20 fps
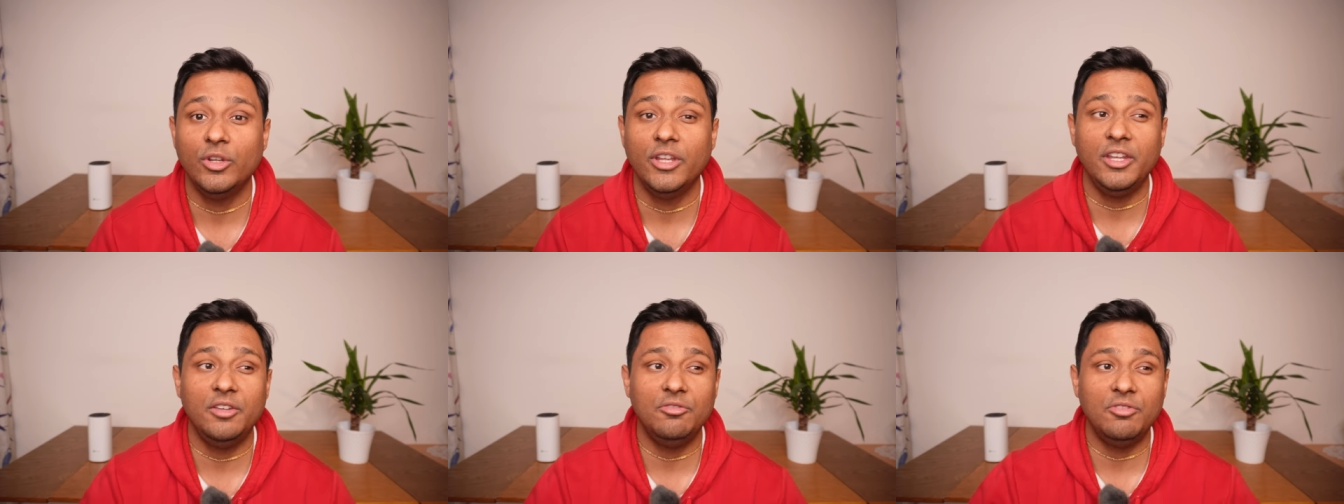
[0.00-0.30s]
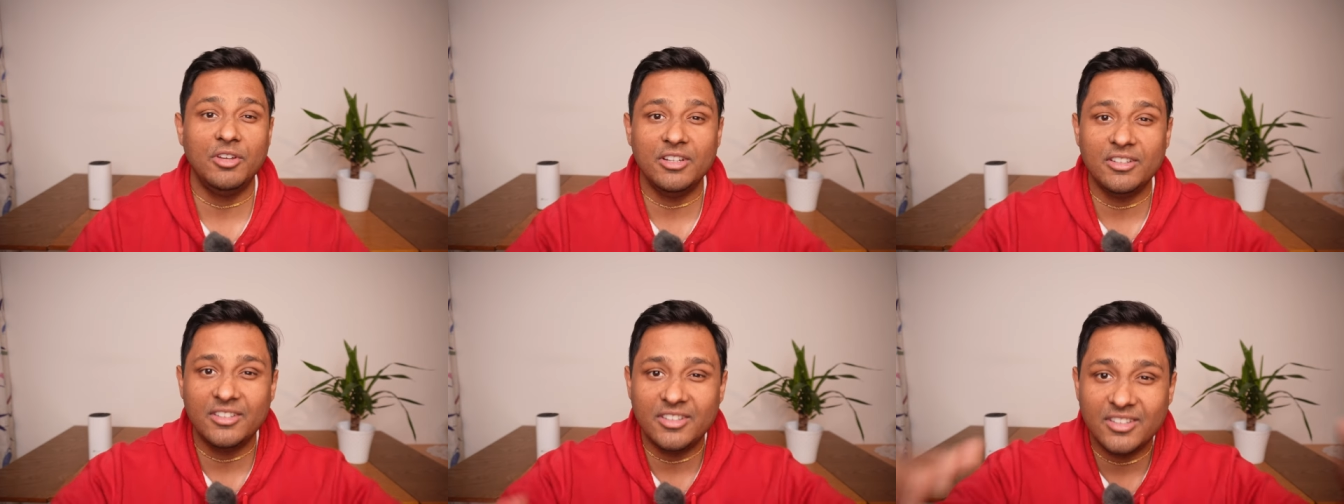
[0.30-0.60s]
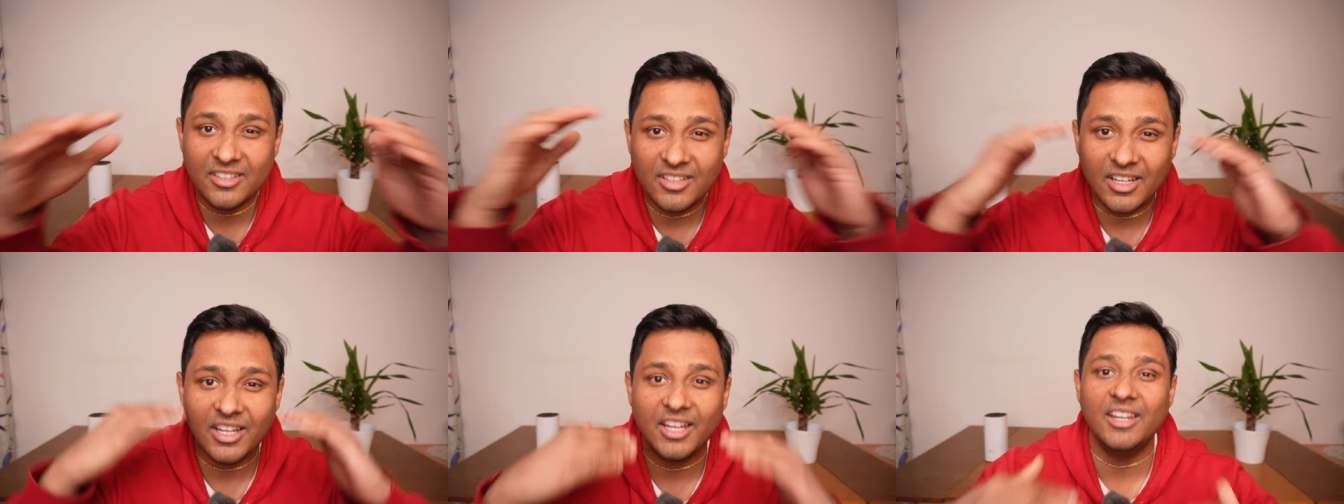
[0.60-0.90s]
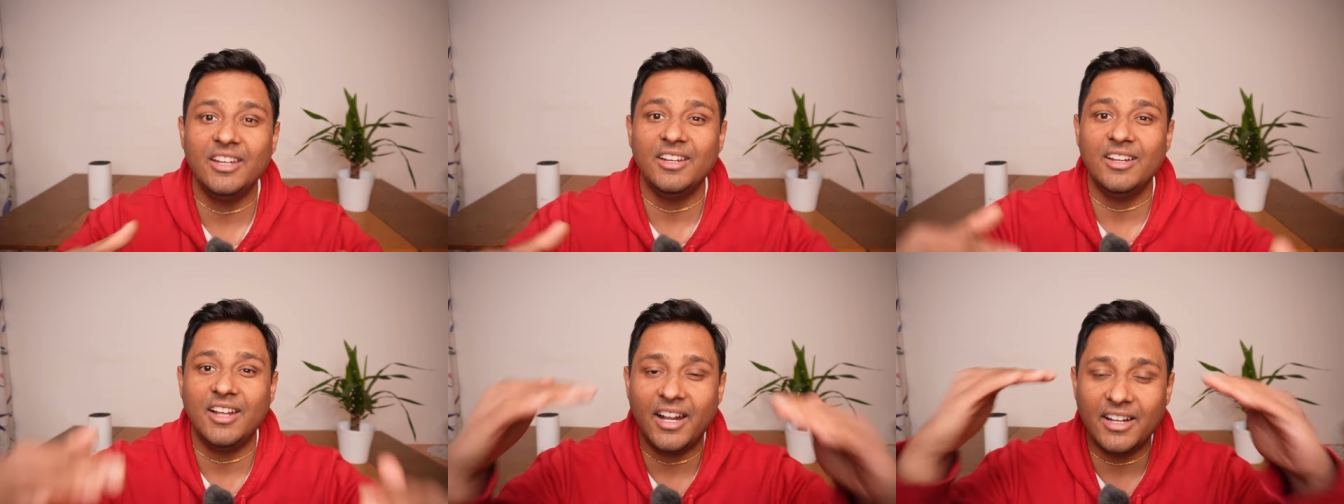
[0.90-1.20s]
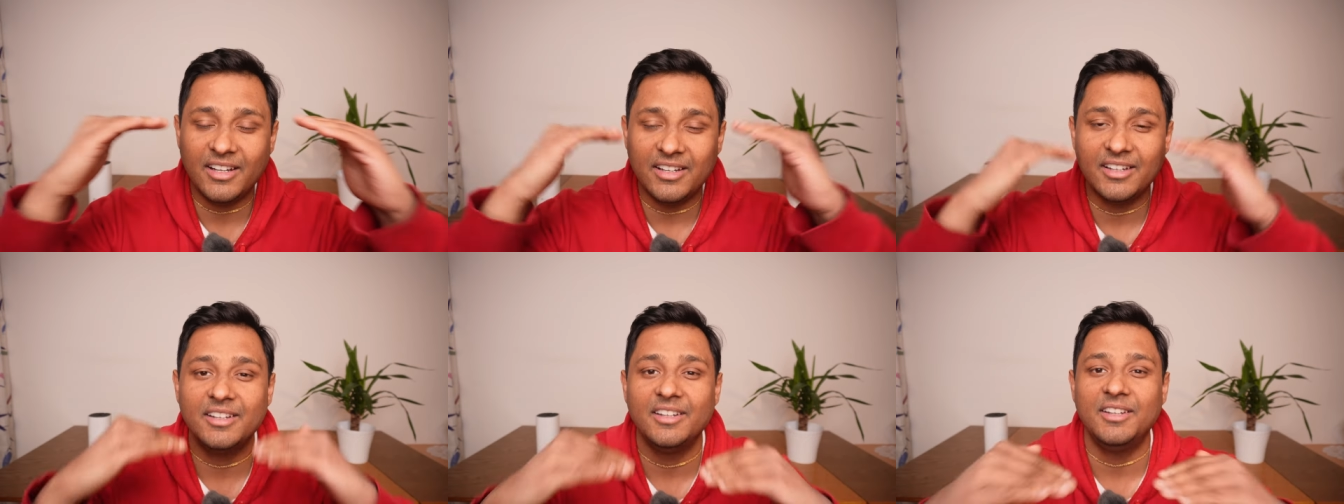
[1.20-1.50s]
even stay in
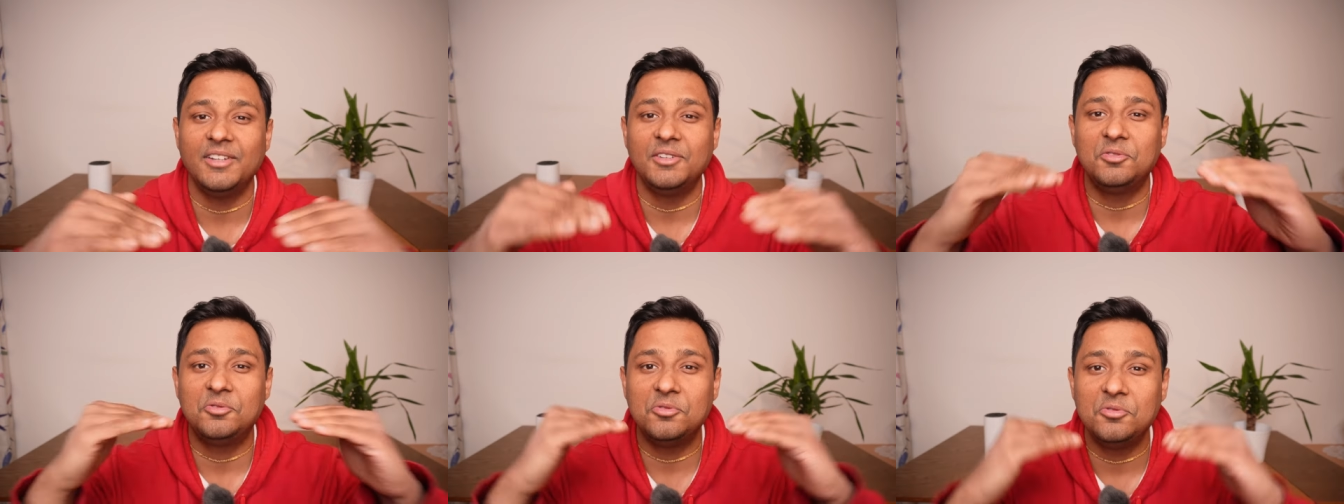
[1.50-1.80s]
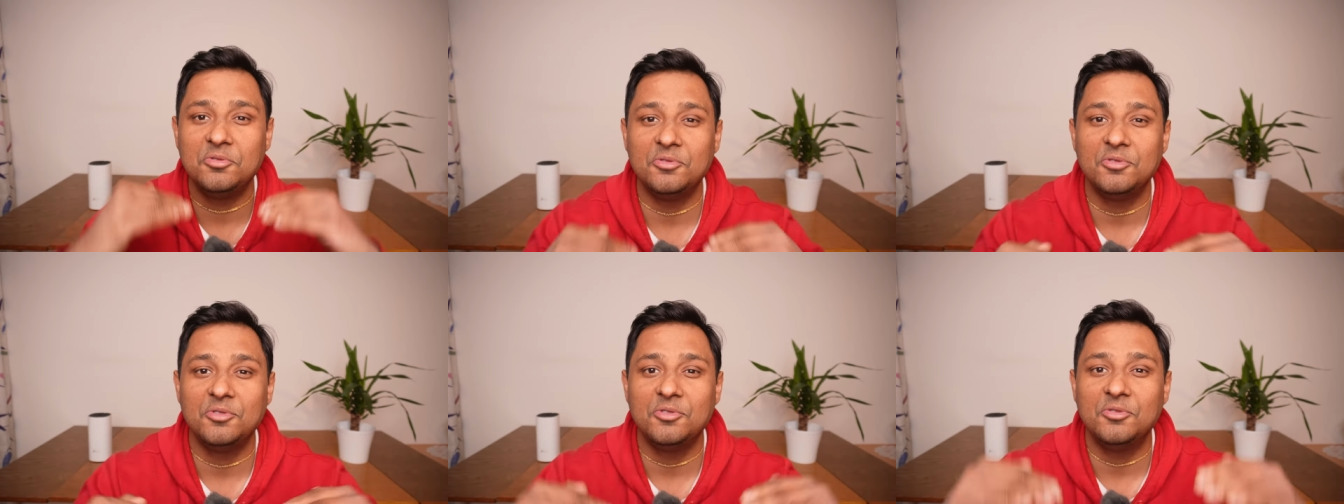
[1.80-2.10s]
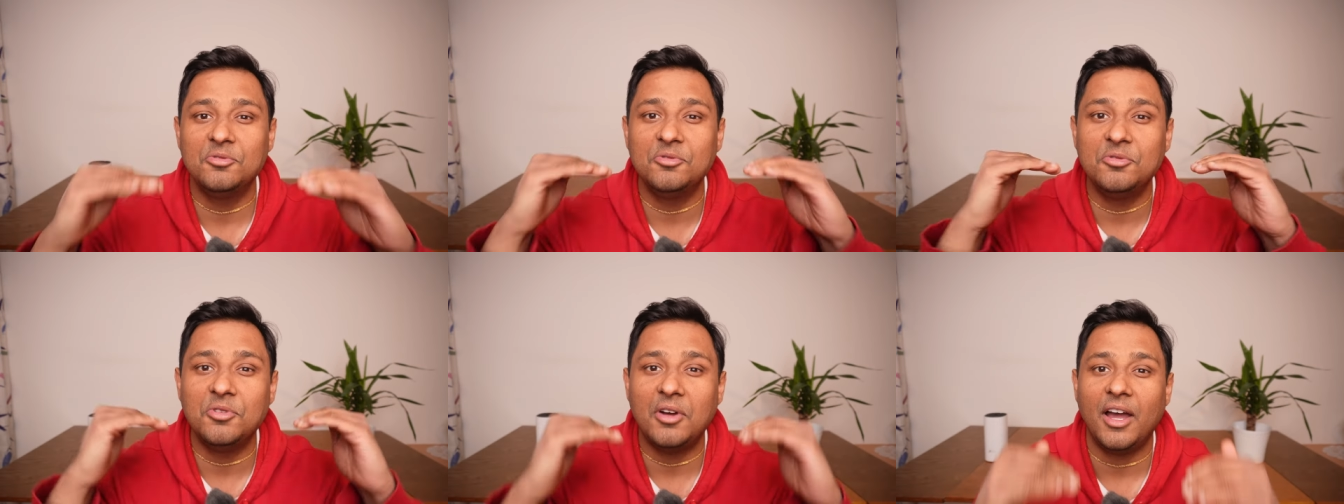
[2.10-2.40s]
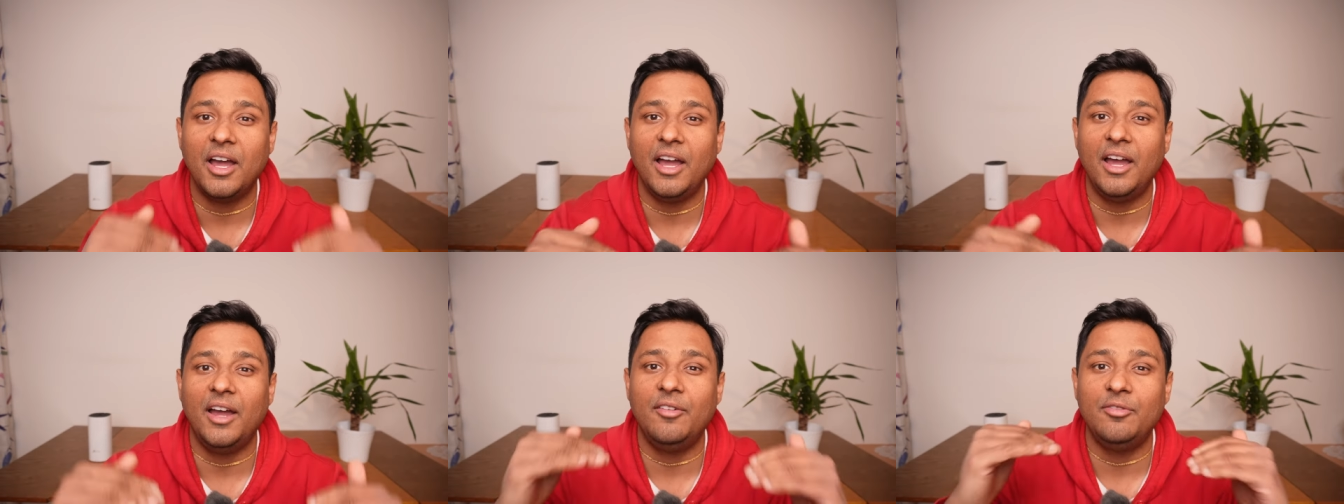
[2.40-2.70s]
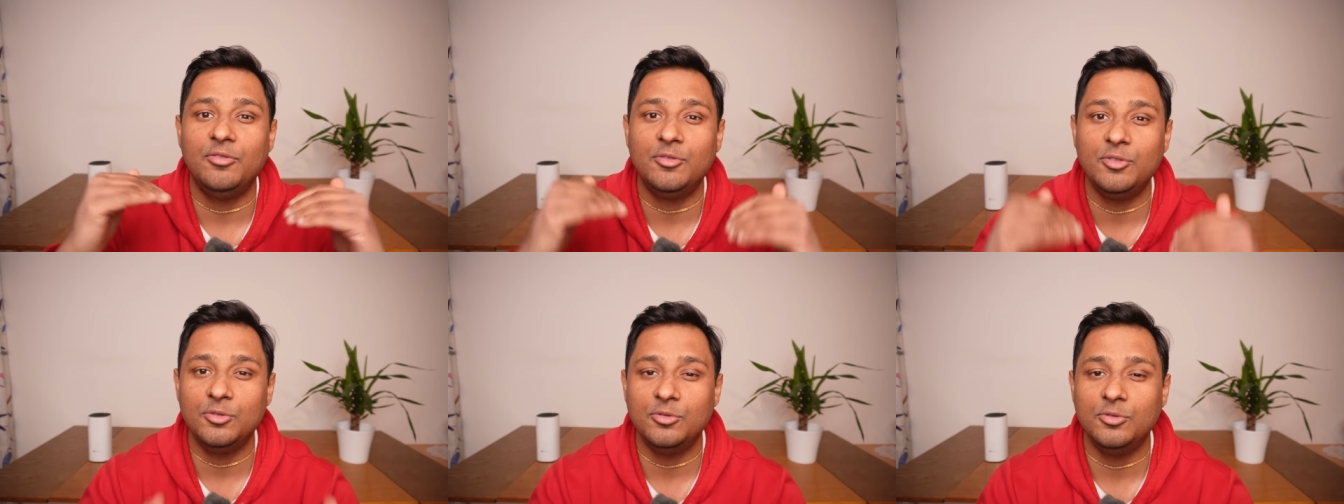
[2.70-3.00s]
category 2, you
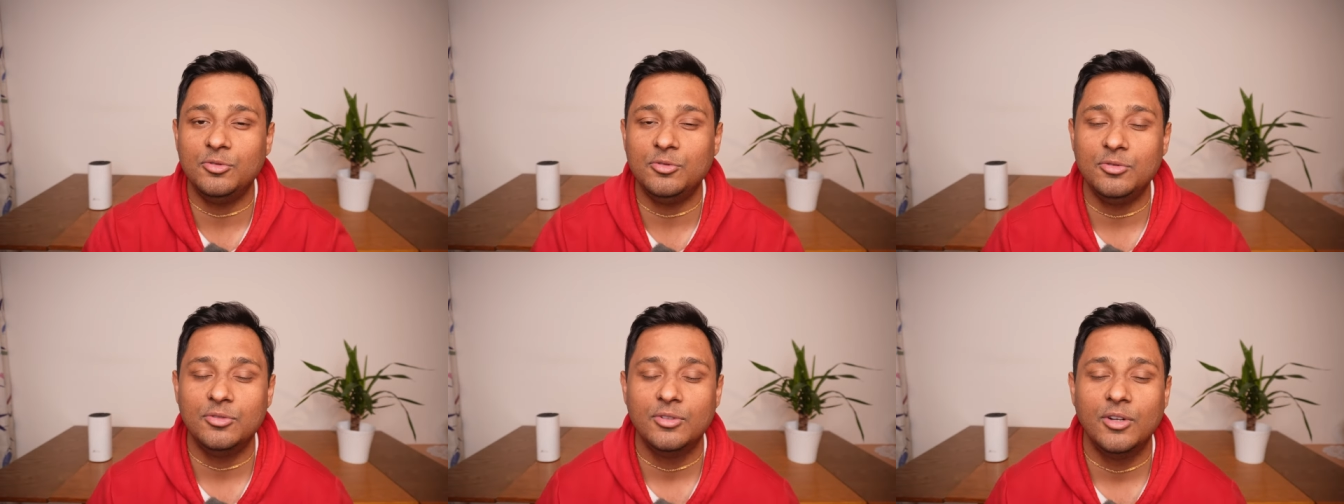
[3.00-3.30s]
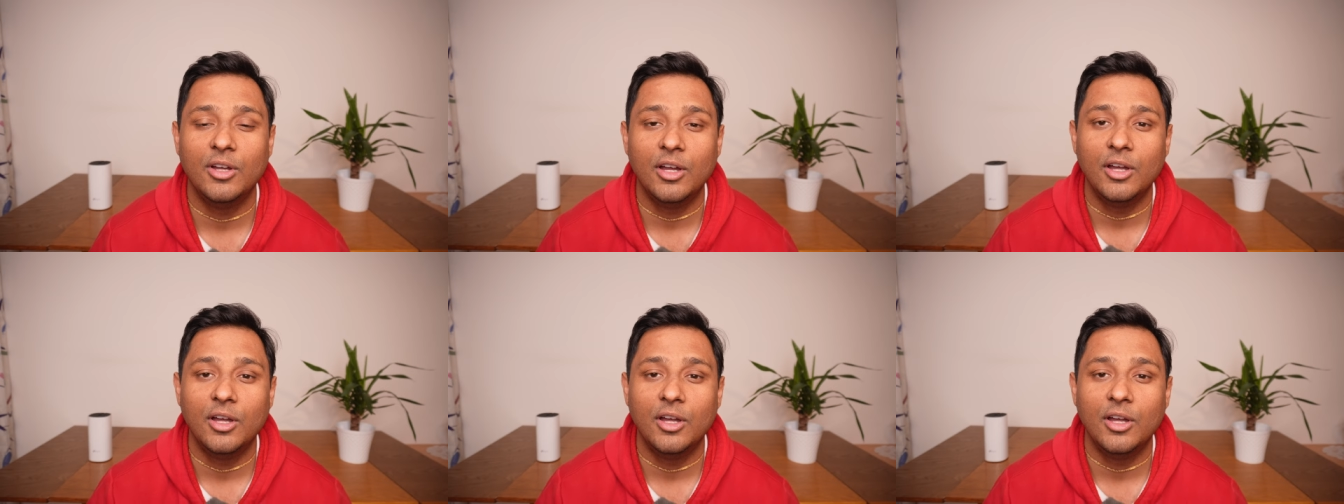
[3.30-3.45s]
have to